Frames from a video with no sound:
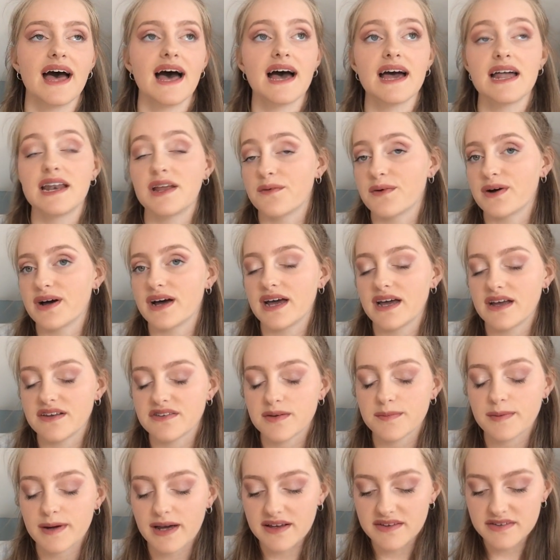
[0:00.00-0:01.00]
Anyway,
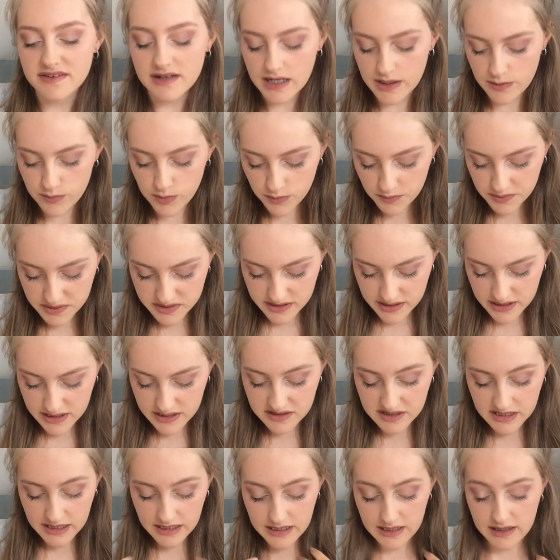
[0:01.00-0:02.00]
so basically what we
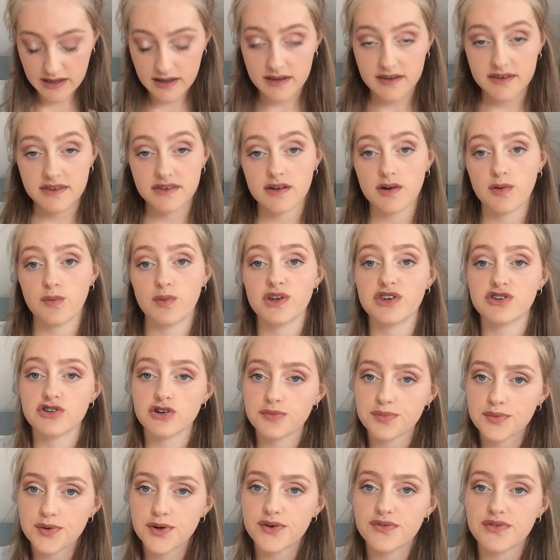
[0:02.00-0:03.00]
did is we
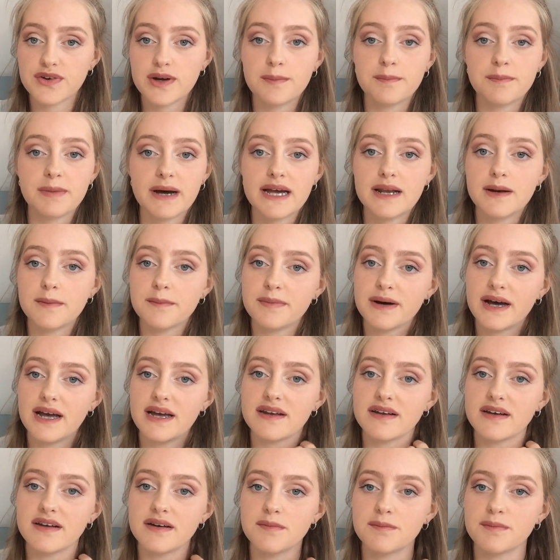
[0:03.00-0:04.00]
stopped off in
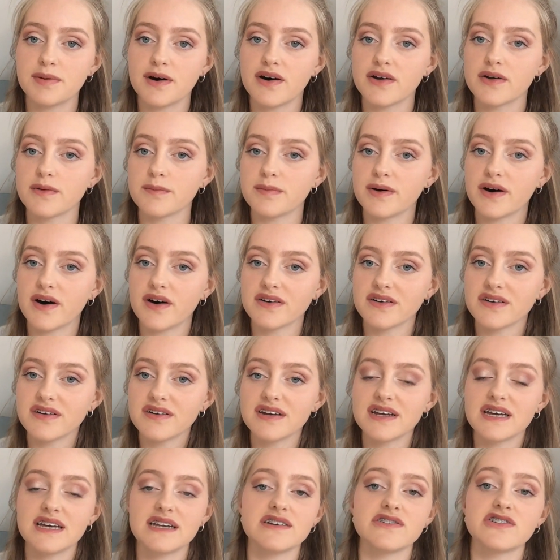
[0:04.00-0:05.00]
Baden-Baden
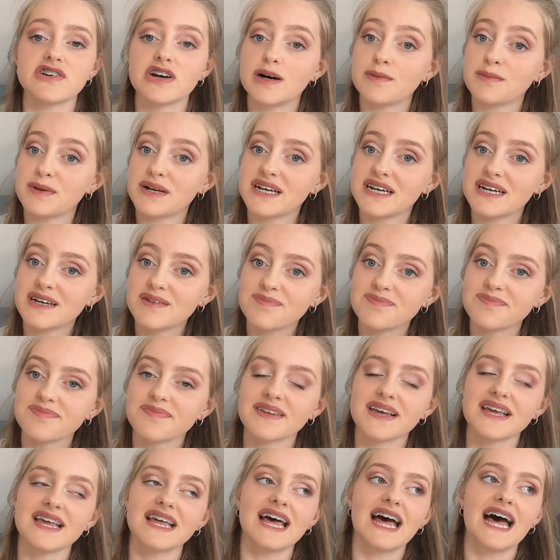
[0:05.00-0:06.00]
in Germany,
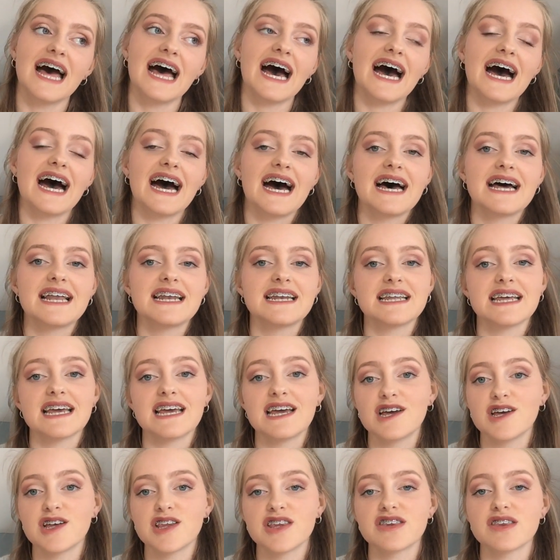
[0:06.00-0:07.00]
and
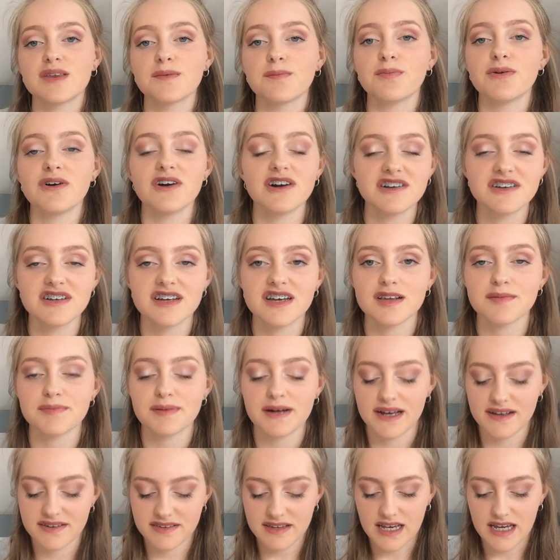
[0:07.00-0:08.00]
it's the prettiest
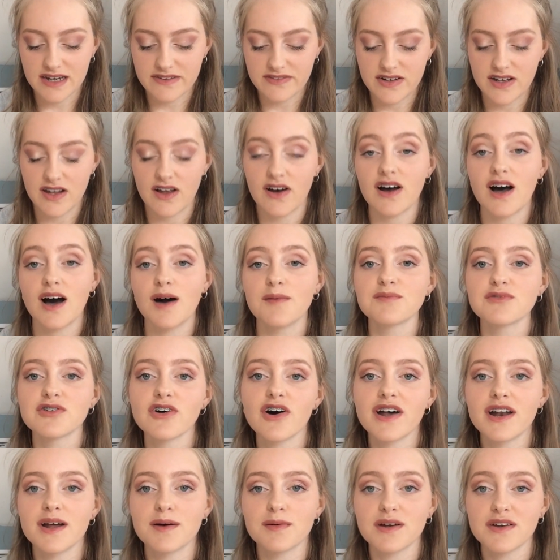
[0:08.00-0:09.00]
place ever. Like, I'm
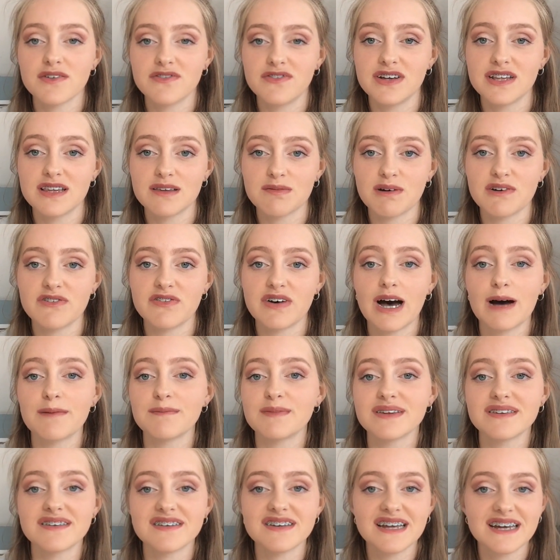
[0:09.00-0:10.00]
trying to convince my
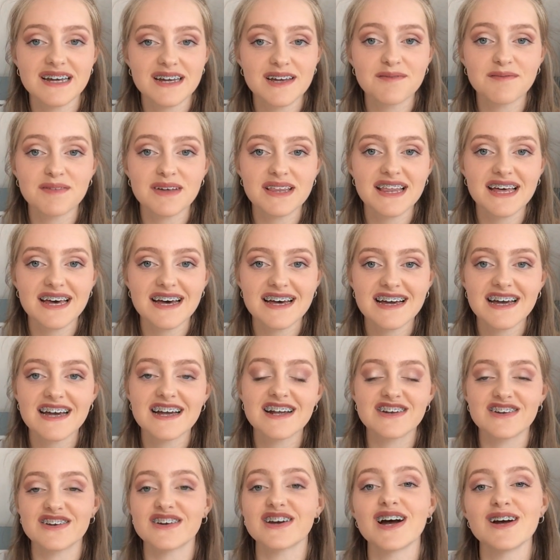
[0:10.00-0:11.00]
family to take me there
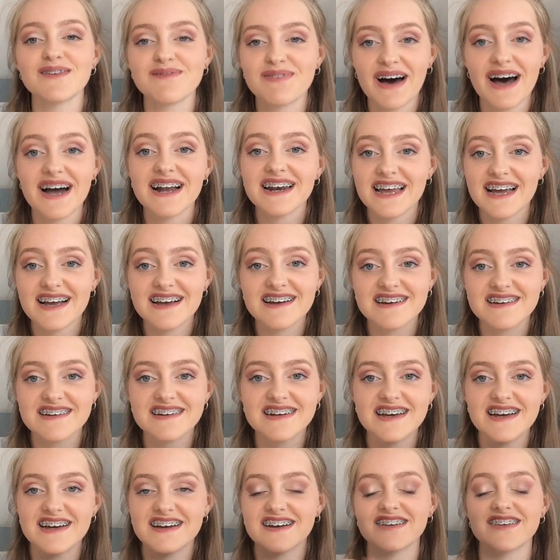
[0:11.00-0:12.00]
and to go back
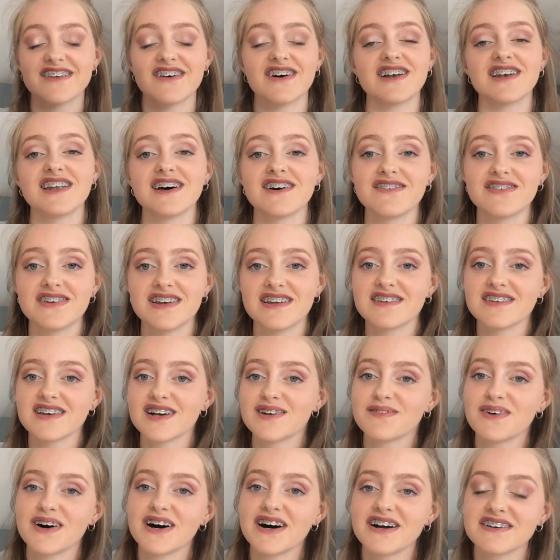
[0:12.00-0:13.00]
next year because I loved it
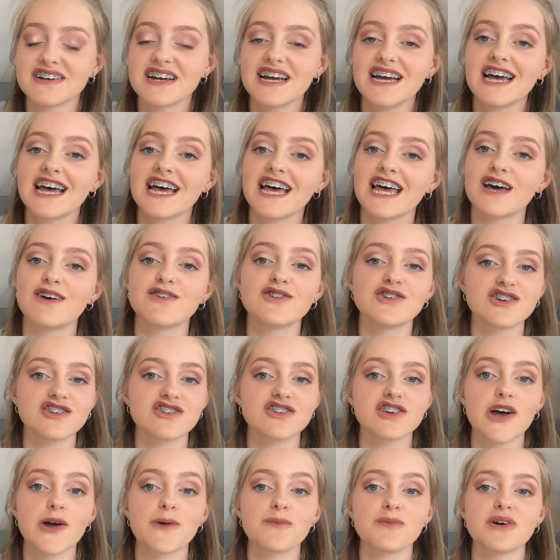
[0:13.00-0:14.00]
so much. It was
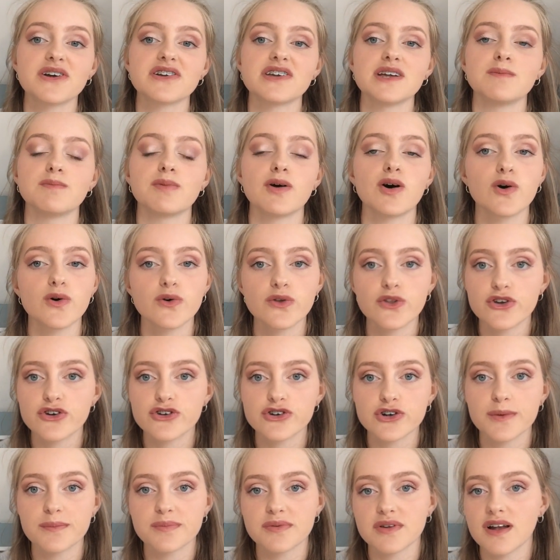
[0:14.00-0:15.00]
just so pretty, but all the
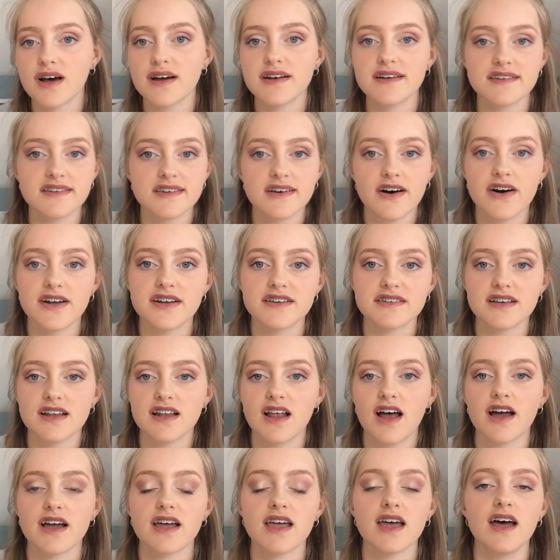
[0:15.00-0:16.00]
shops are like designers are
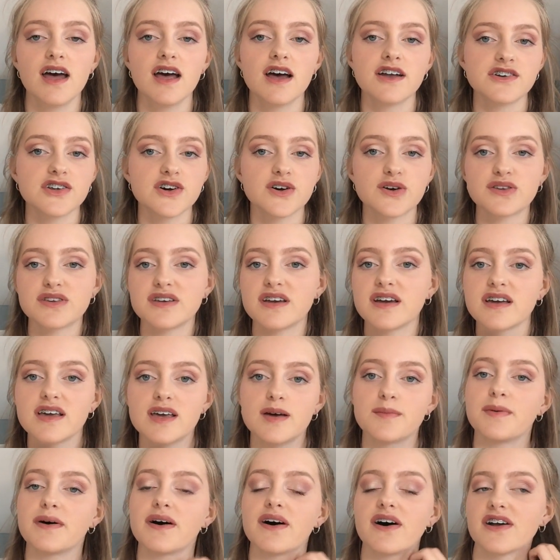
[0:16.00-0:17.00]
like Dolce &
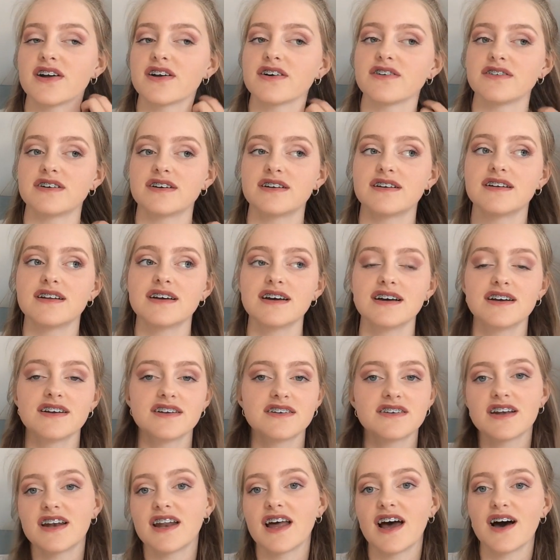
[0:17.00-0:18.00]
Gabbana and
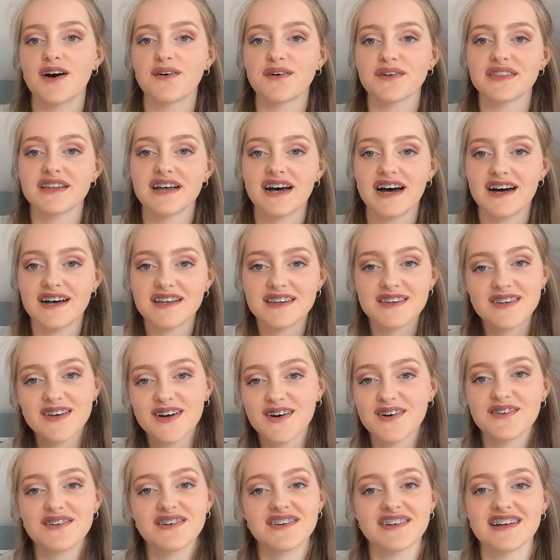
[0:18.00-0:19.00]
Chanel and that,
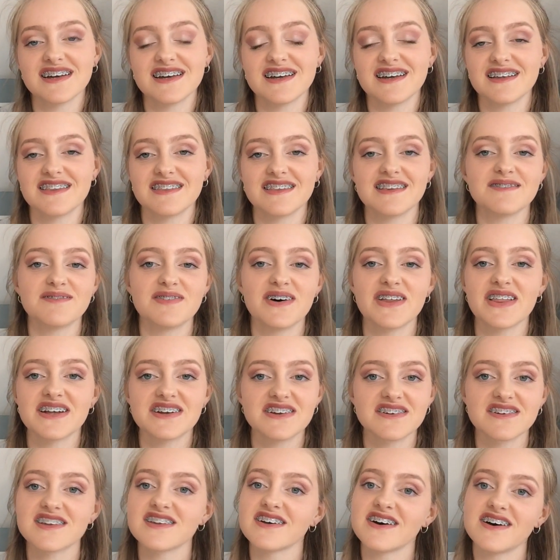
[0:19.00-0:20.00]
so obviously, but they're
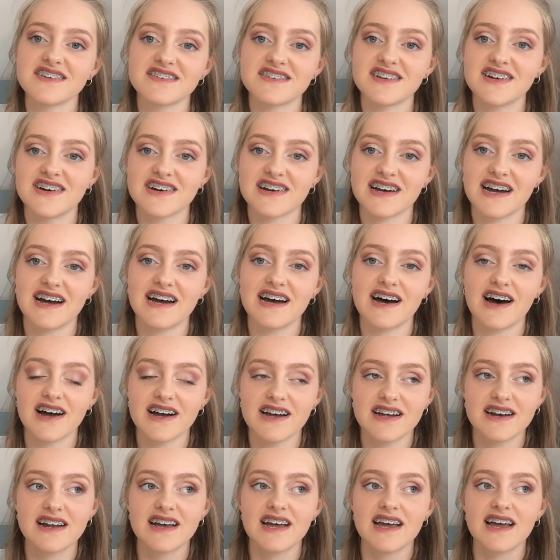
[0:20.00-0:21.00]
just nice to look
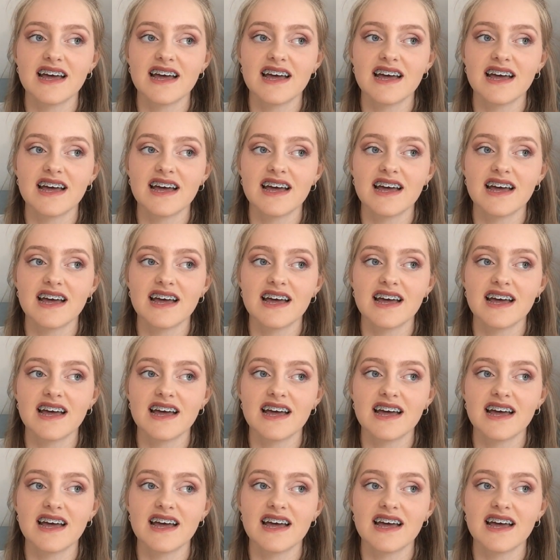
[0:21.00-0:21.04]
at.